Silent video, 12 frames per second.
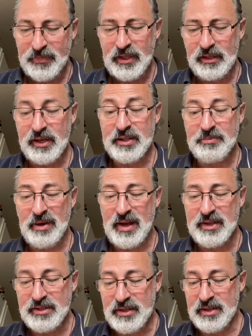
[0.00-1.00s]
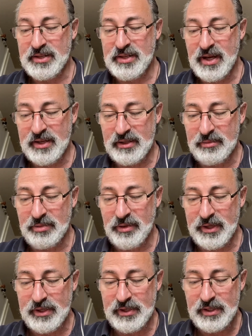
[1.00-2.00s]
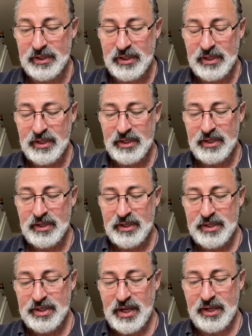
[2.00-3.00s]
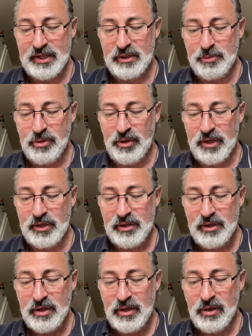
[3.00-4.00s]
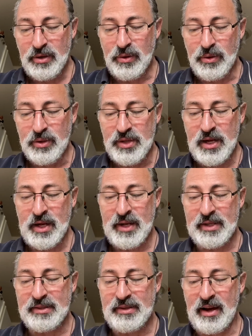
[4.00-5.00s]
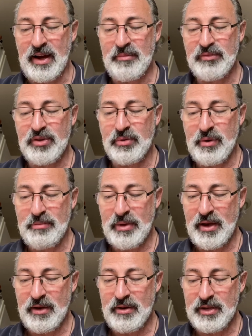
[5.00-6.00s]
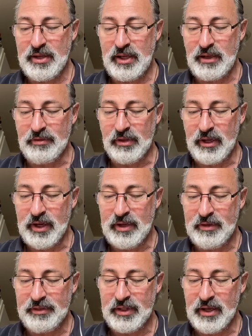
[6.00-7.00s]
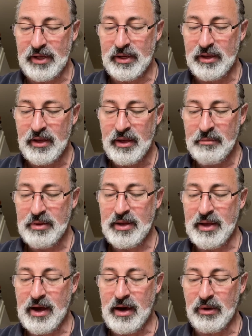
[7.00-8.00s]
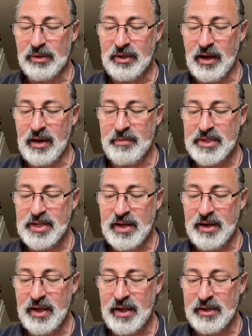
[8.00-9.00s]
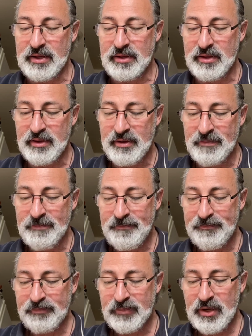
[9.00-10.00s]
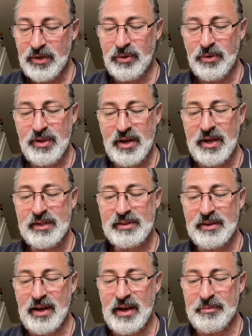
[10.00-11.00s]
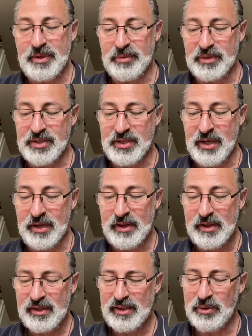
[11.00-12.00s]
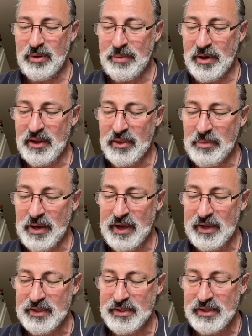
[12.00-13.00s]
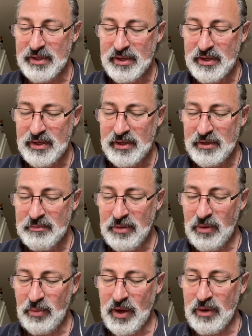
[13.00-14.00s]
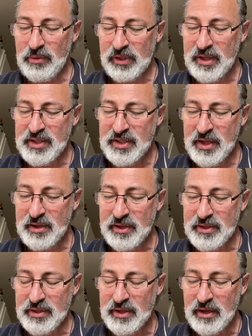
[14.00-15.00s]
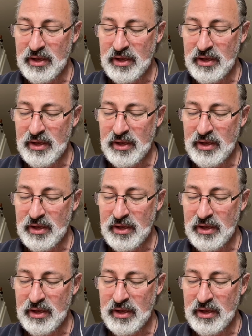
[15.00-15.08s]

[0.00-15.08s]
Let us pass to the second point. Second point. Oh, that I had time to repair the evil I have done, but now time is at an end. Oh, that I had time, he will say, to repair the past. But when will he say this?